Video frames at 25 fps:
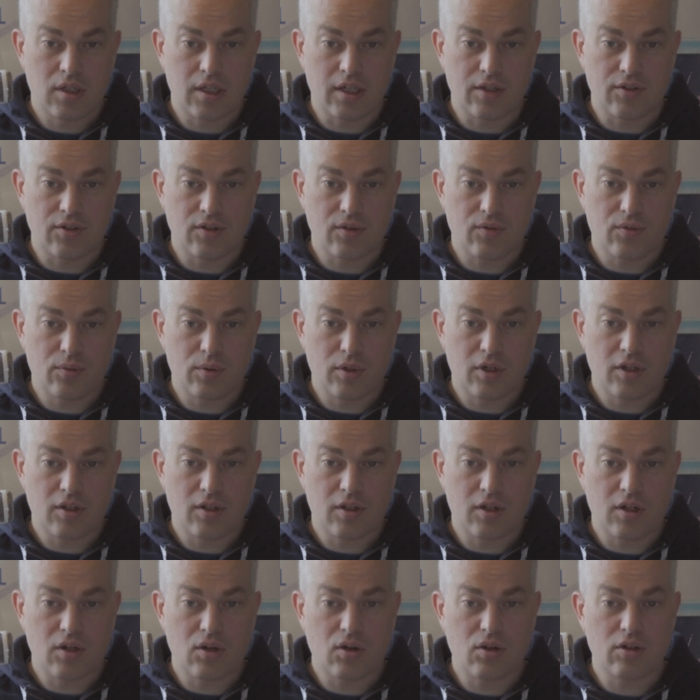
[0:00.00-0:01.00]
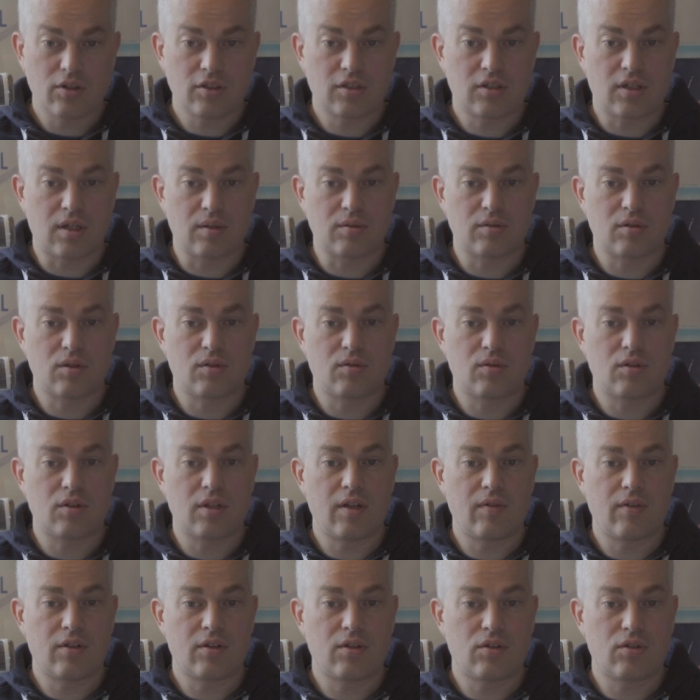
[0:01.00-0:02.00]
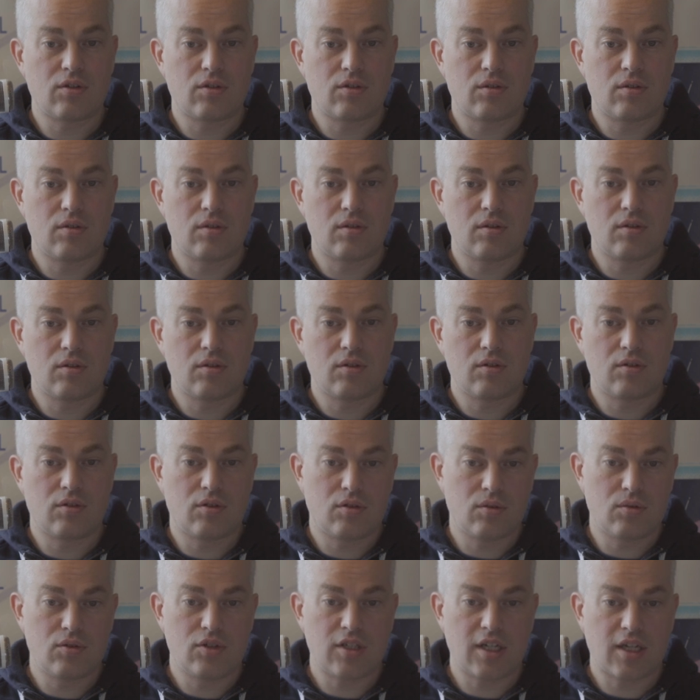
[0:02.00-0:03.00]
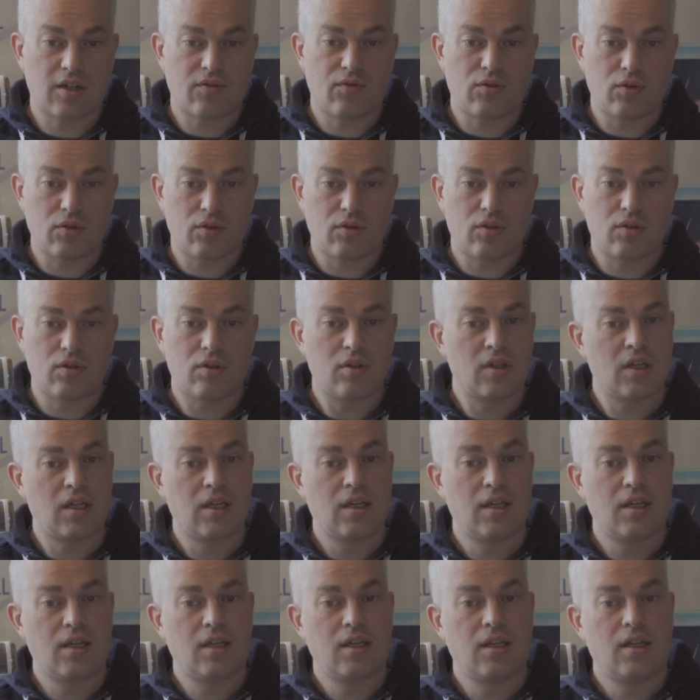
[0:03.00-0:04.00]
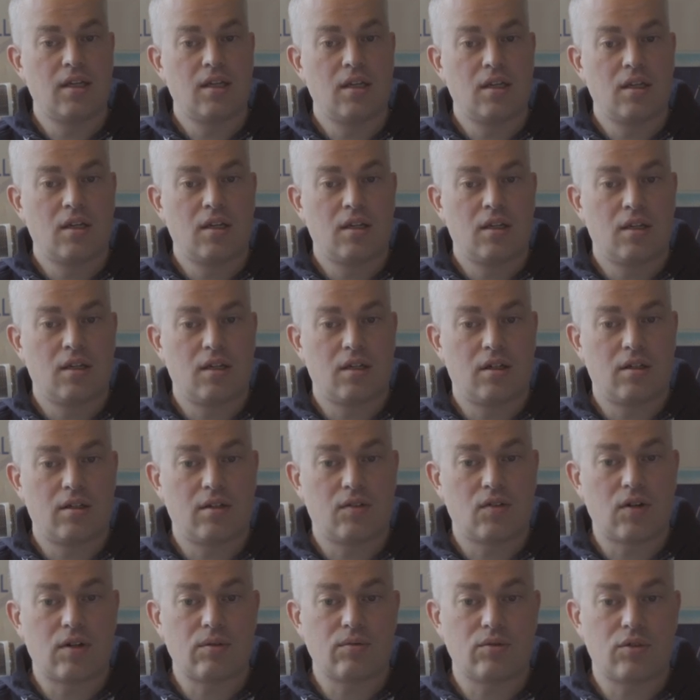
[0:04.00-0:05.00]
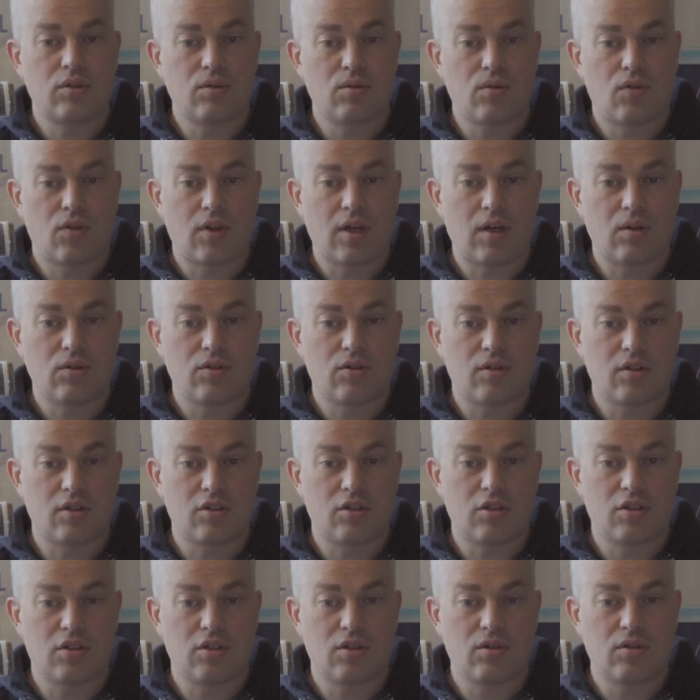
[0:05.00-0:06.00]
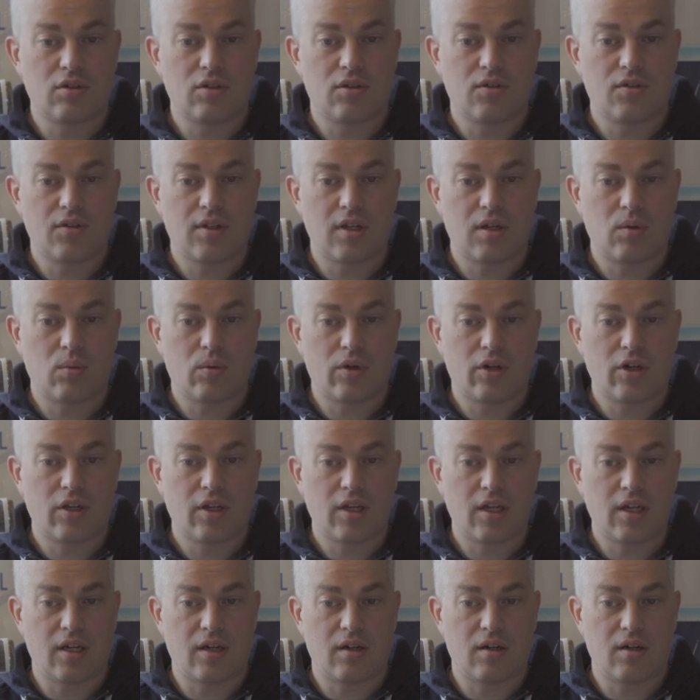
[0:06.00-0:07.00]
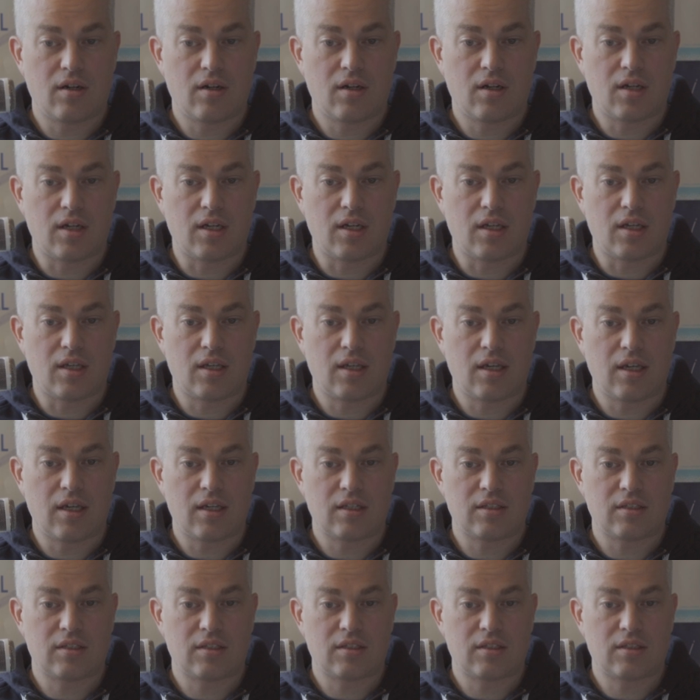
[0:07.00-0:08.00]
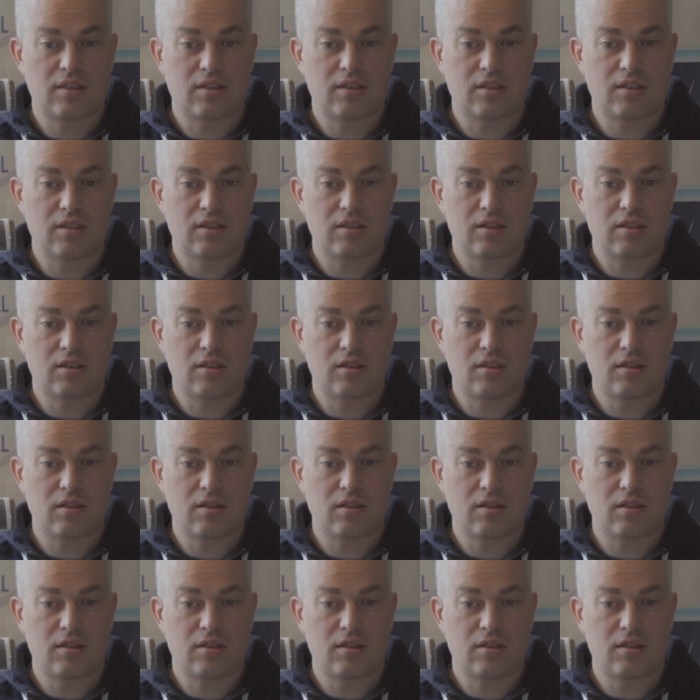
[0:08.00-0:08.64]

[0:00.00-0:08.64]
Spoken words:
so if we are at the last round, so level 2 check for around 2000 should still work here, I guess.